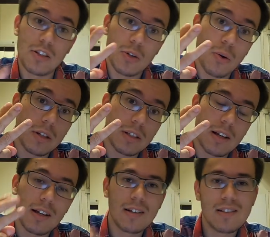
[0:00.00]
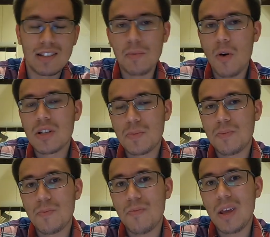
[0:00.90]
third, the most
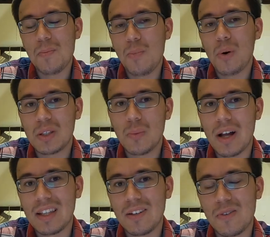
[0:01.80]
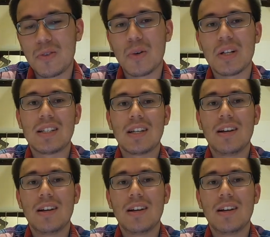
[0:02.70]
important one, of course,